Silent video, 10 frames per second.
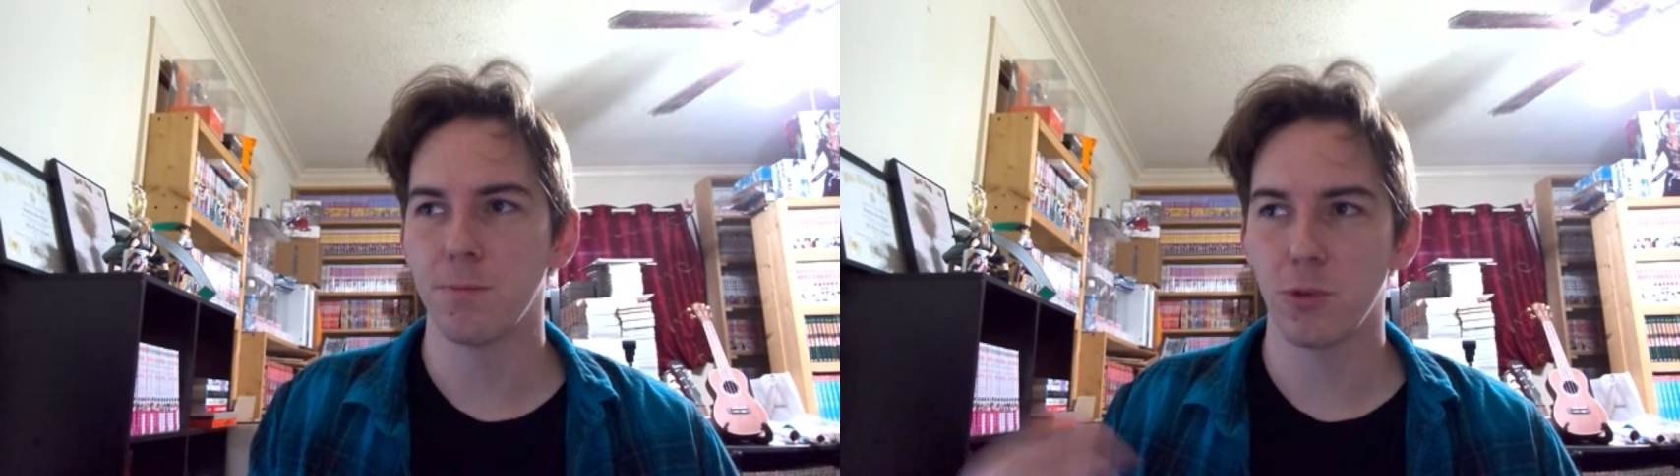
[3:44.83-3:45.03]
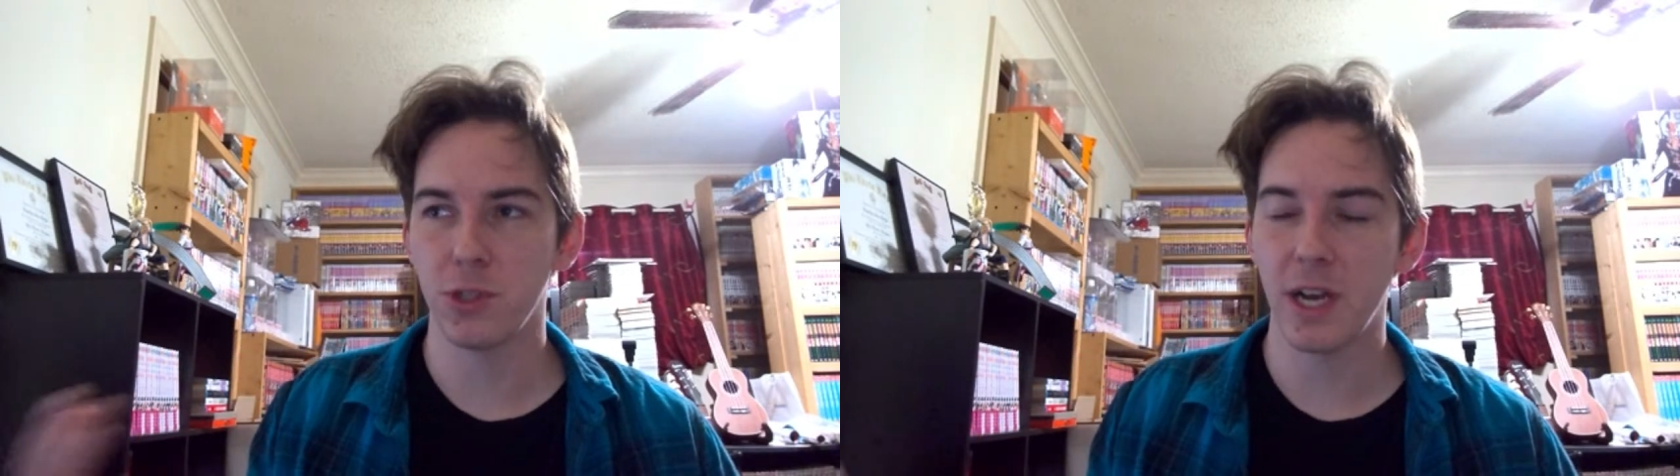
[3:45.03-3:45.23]

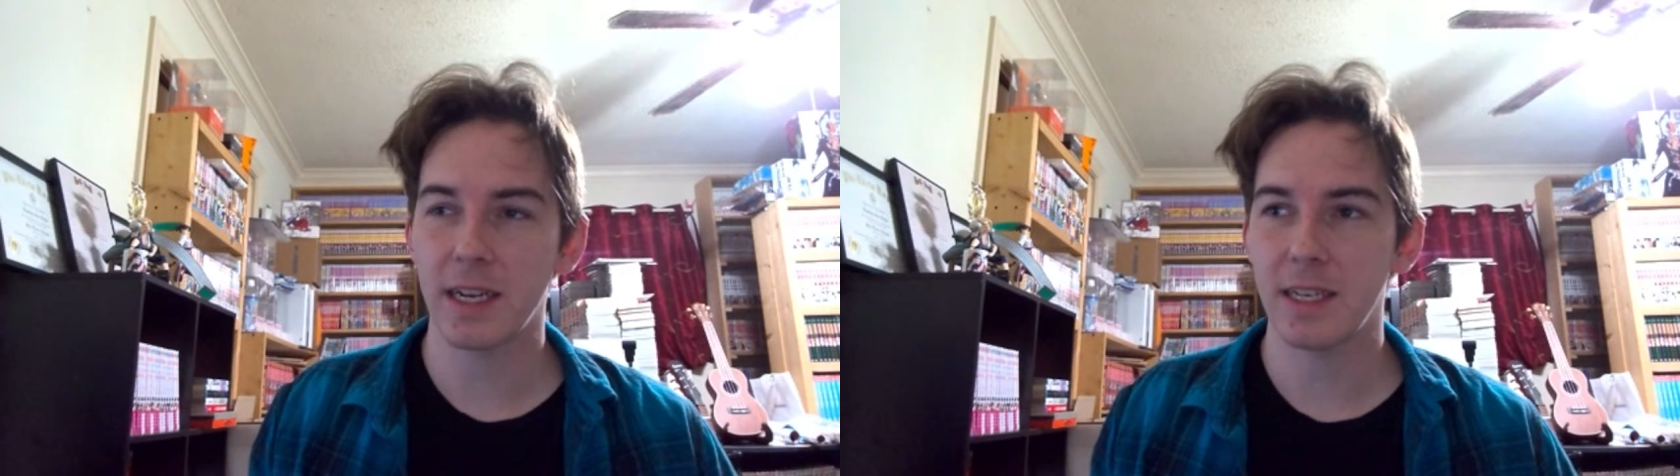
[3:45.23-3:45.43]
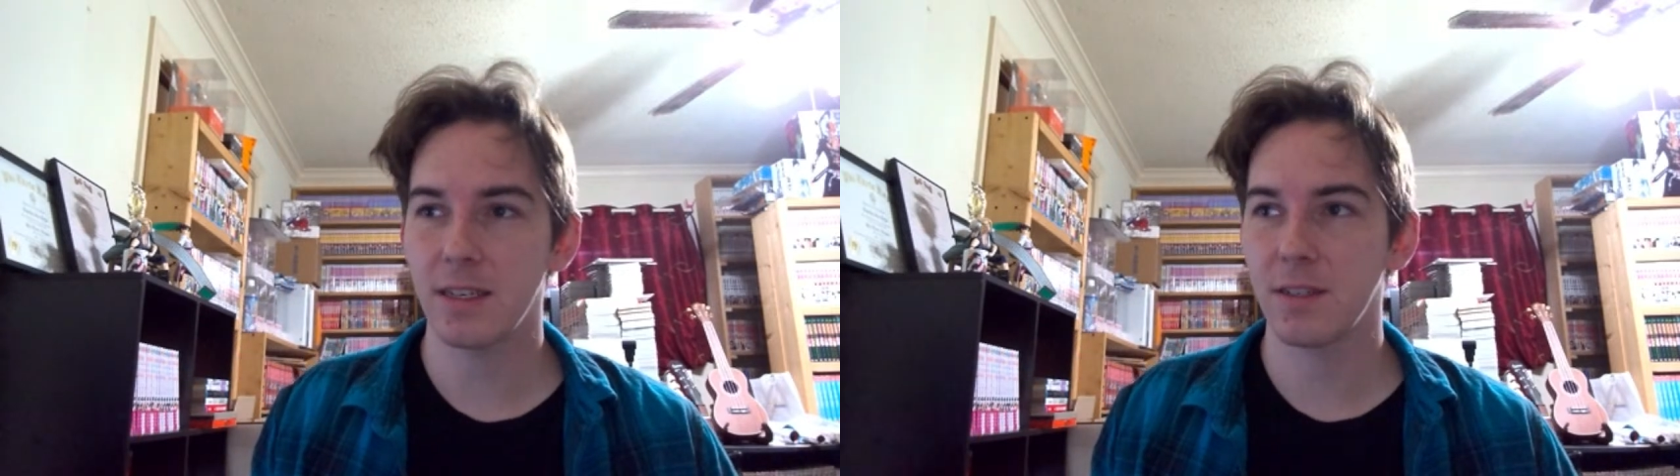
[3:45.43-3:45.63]

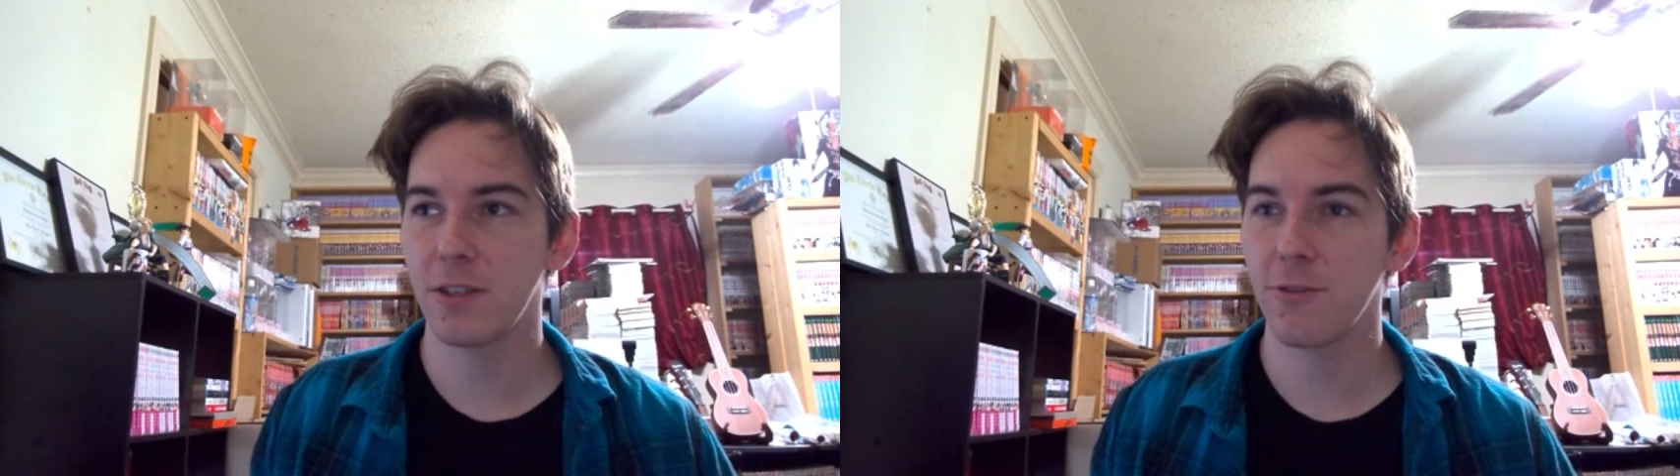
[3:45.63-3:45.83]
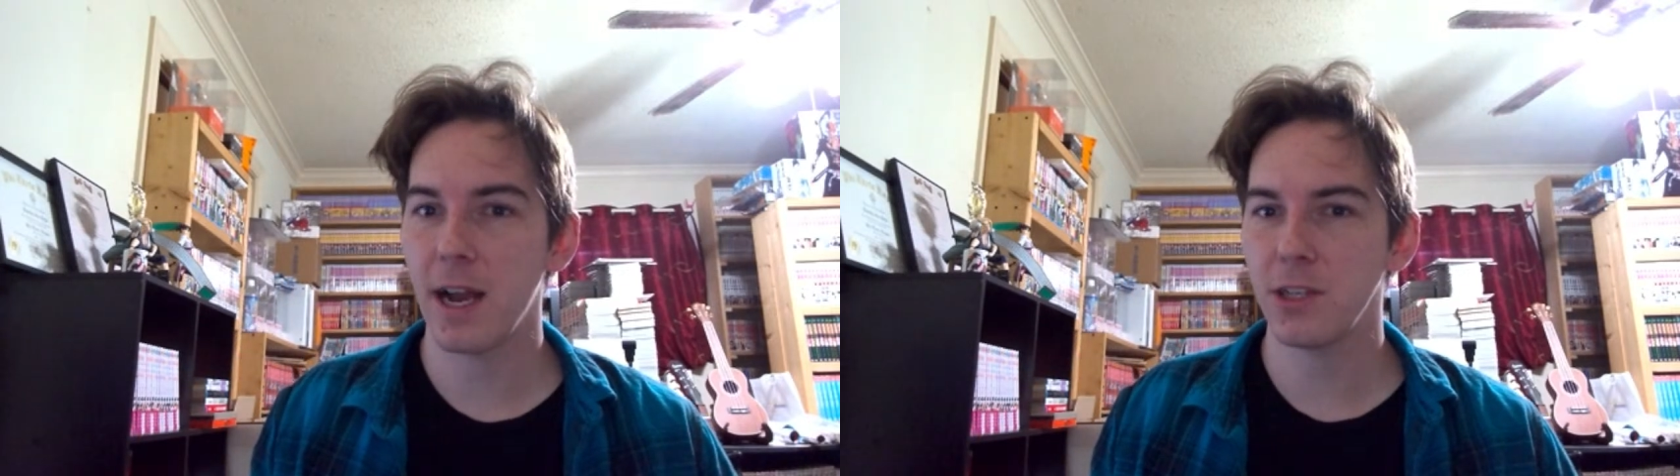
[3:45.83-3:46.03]
projected to
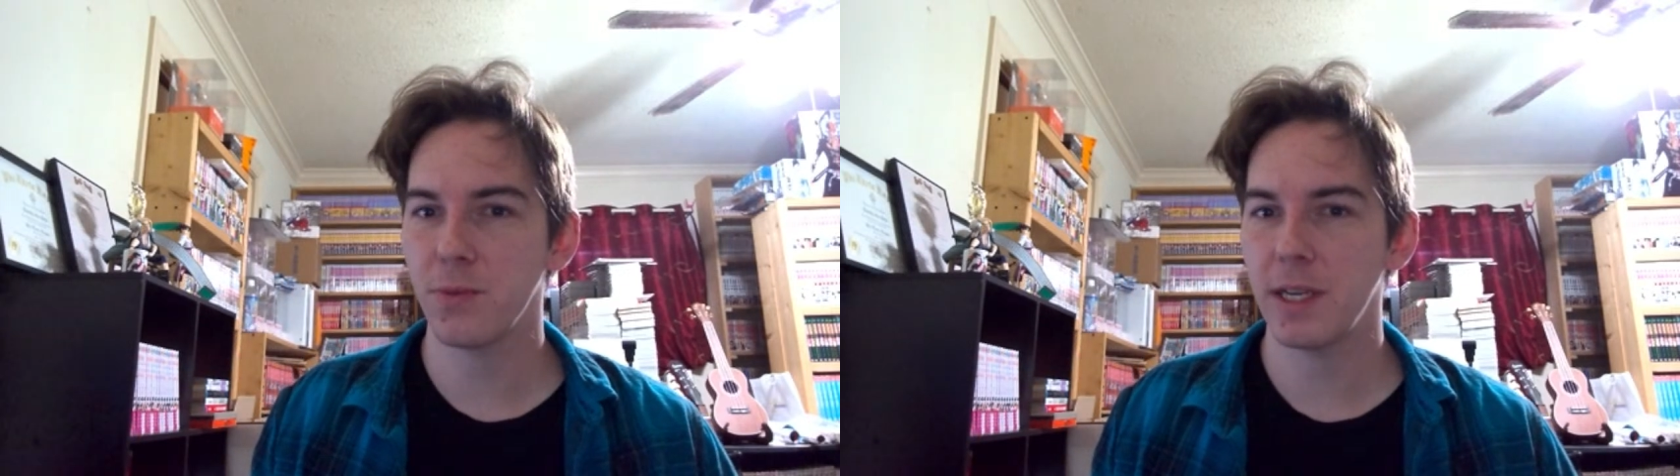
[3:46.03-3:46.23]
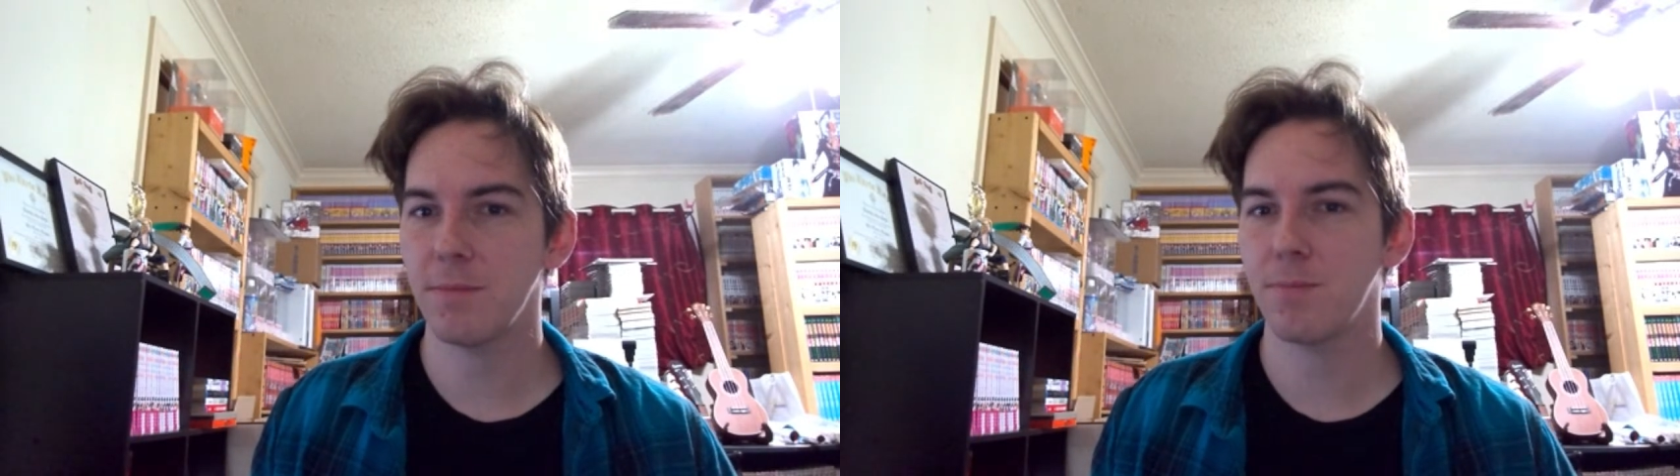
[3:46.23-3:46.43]
graduate,